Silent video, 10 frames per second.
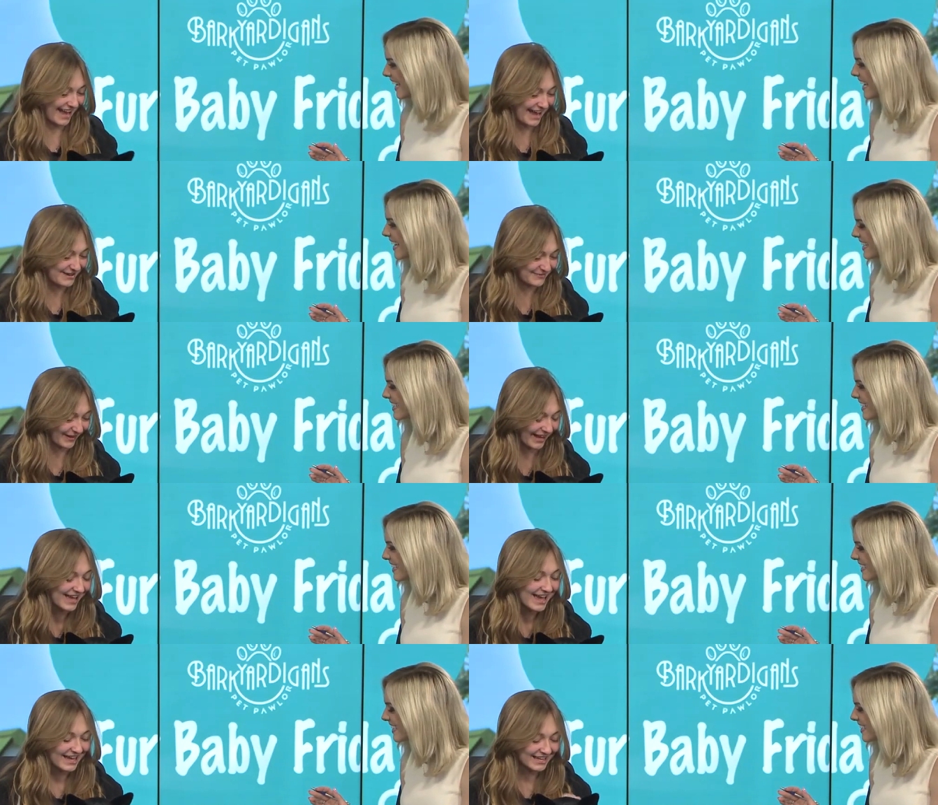Speaker 1: Yeah. But
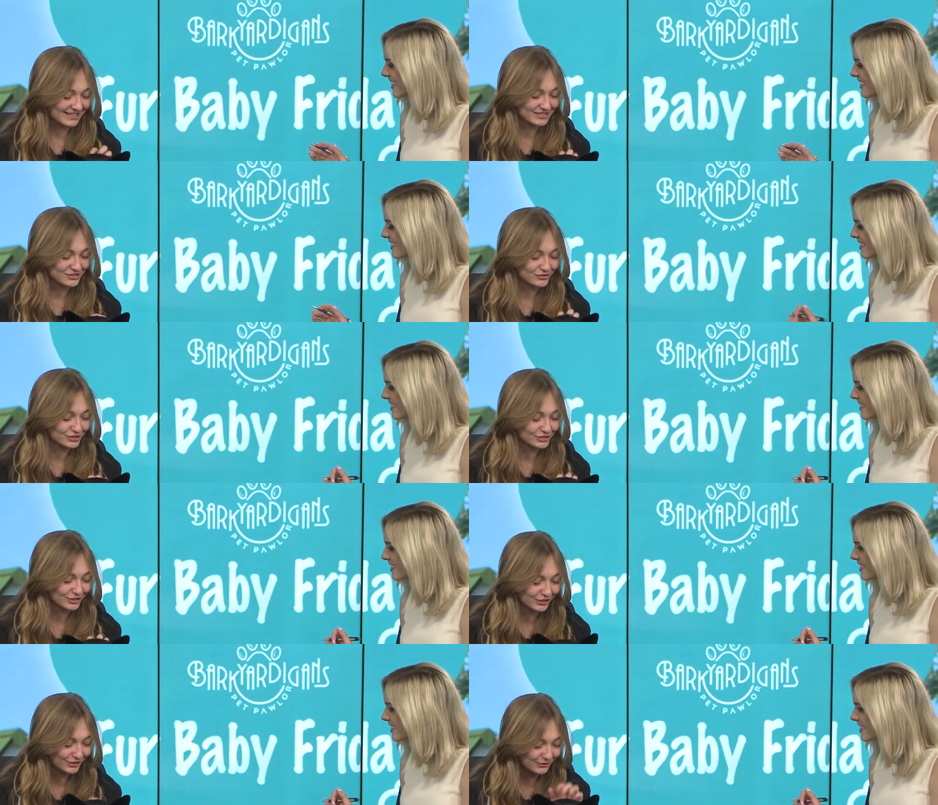he is just a
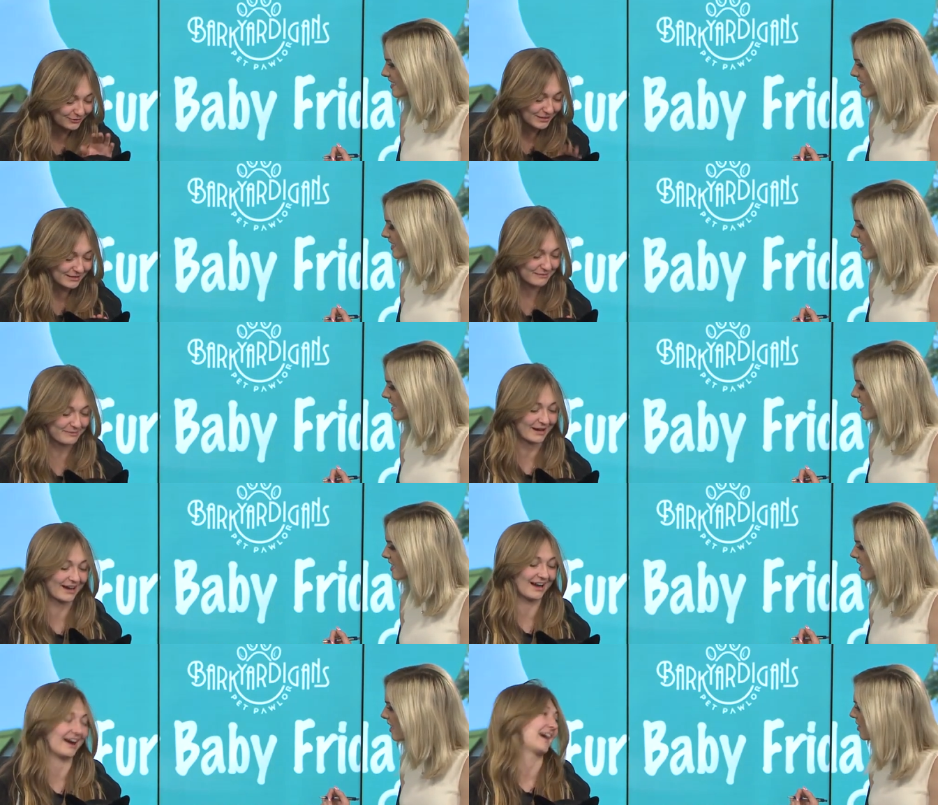cutie
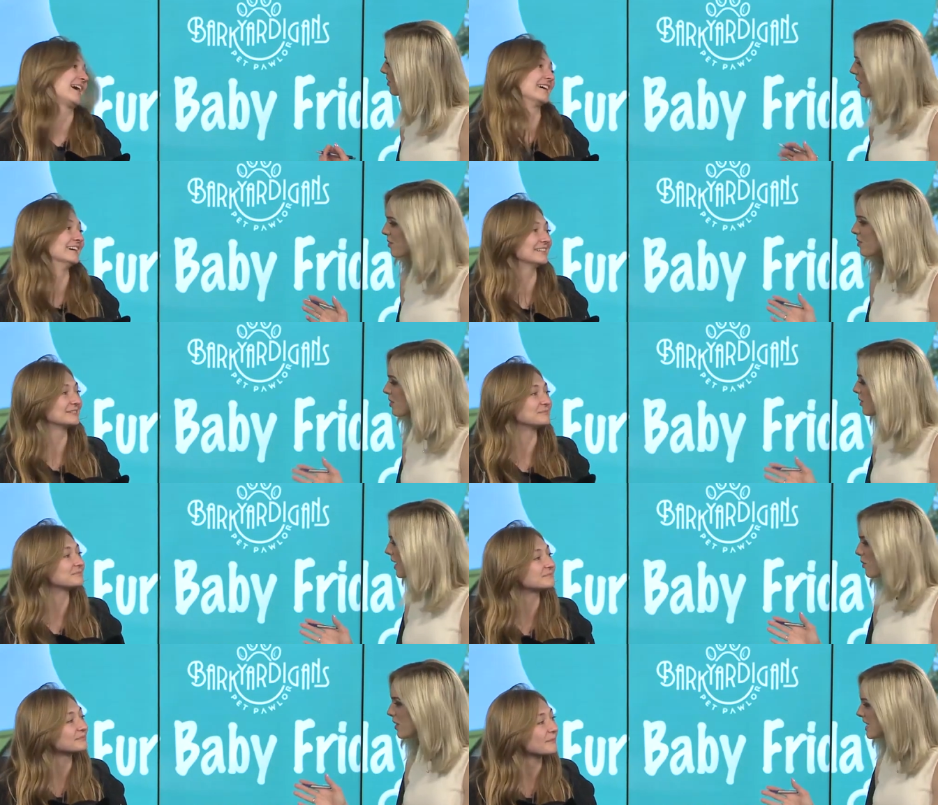pie. No, like,
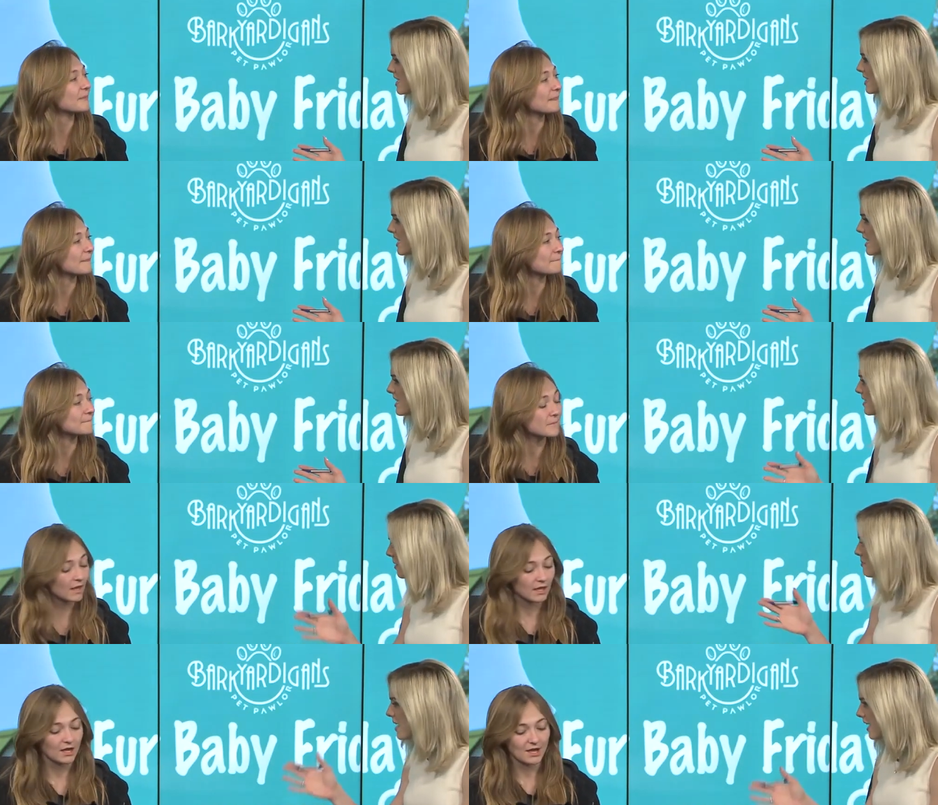what is he? He's a
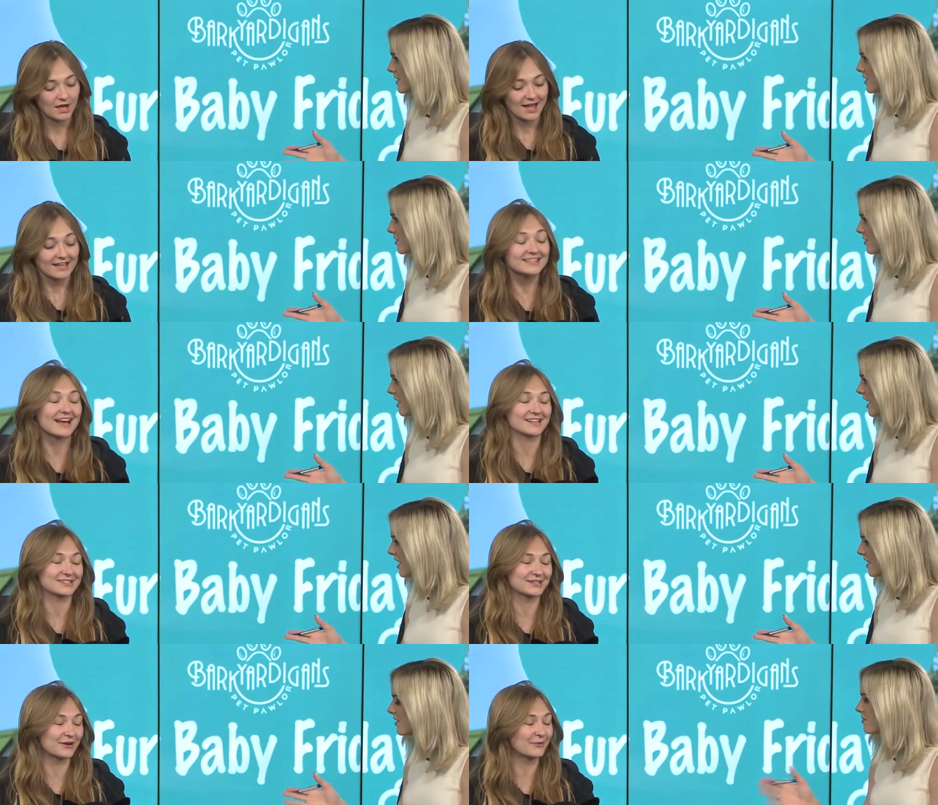mix. Yes, right?
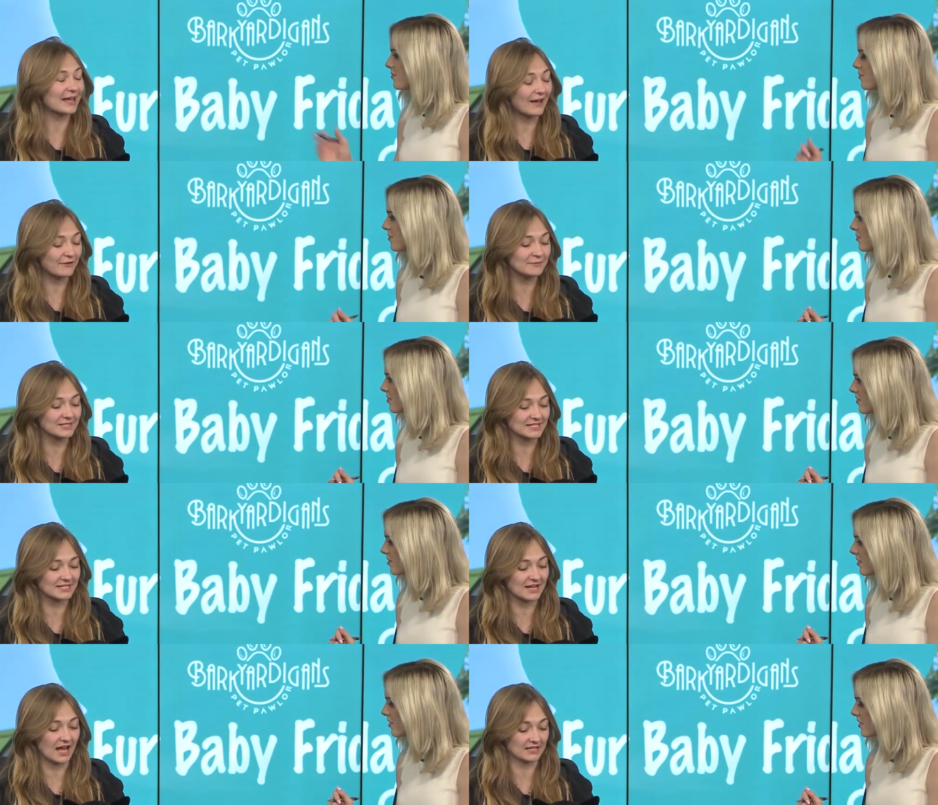so we have him listed
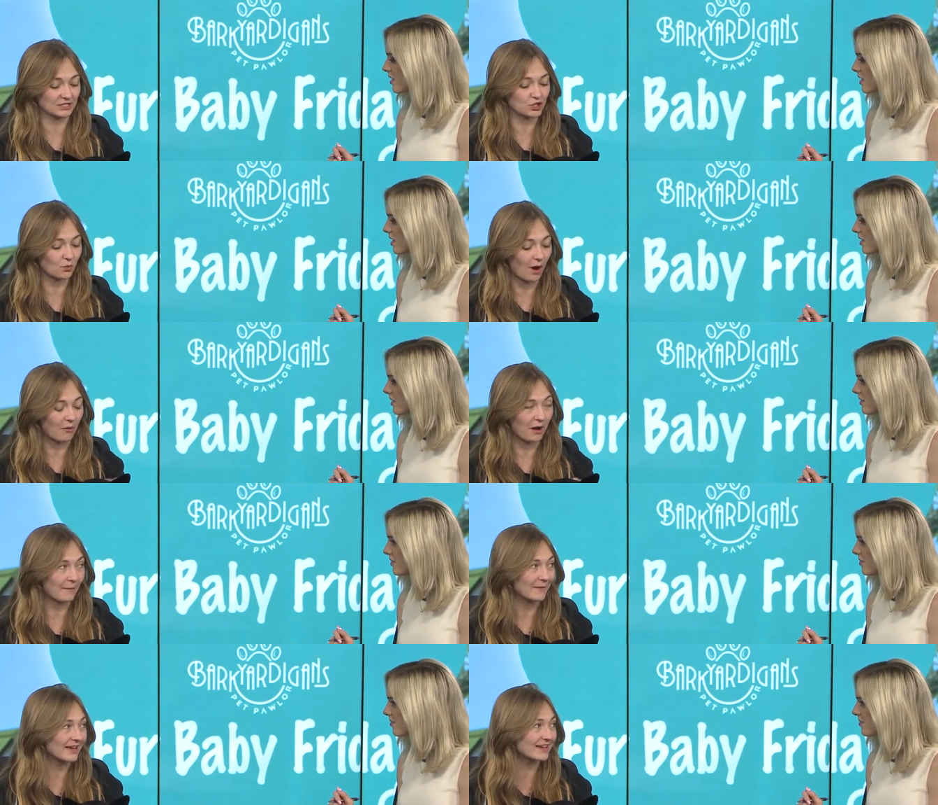as a Chihuahua
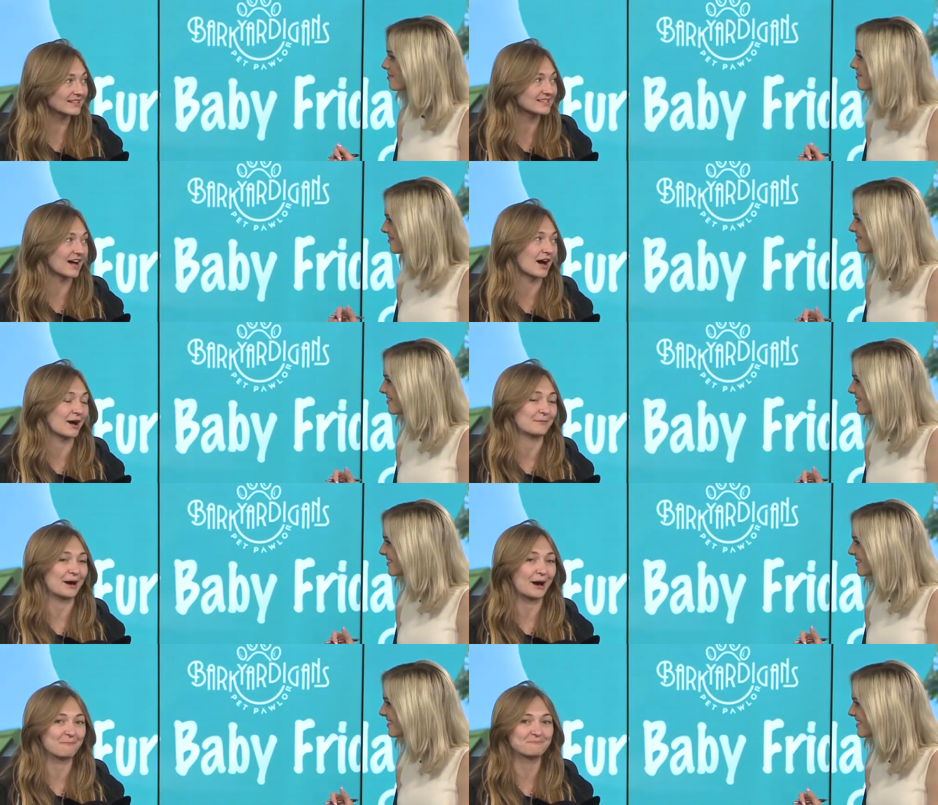mix, mm -hmm. um,
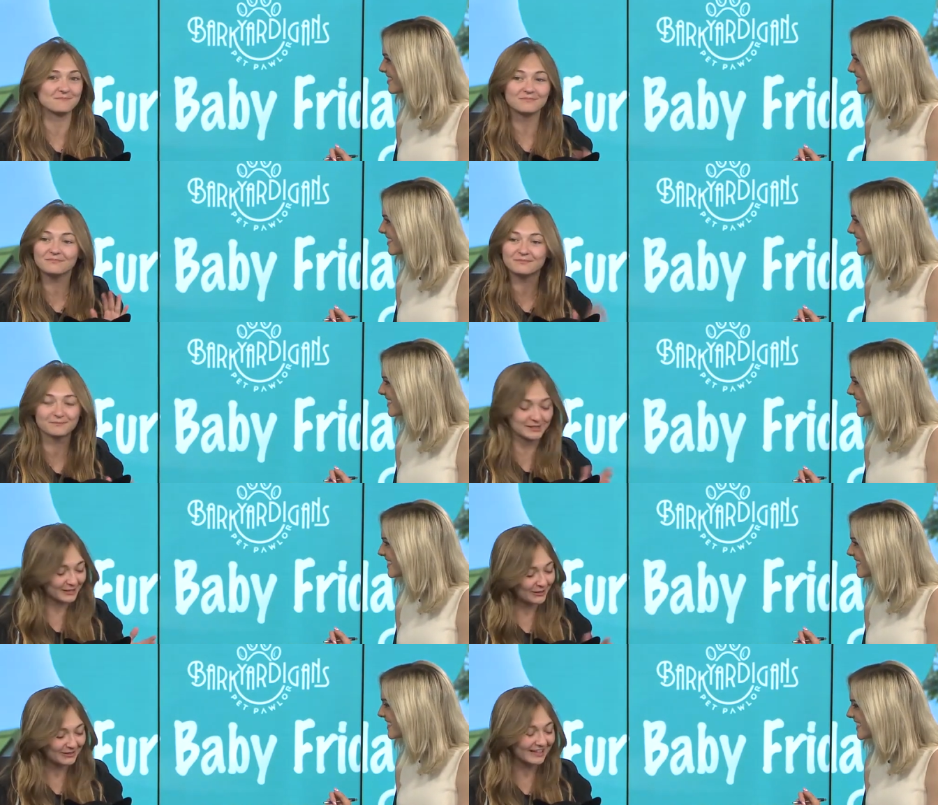
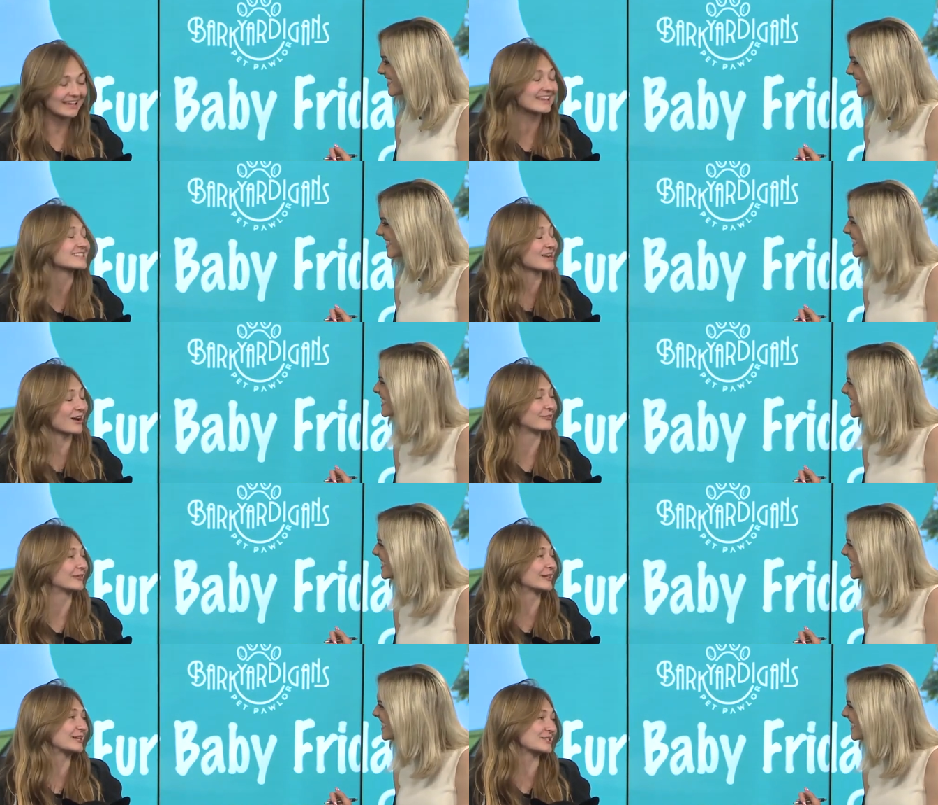clearly he is not fully a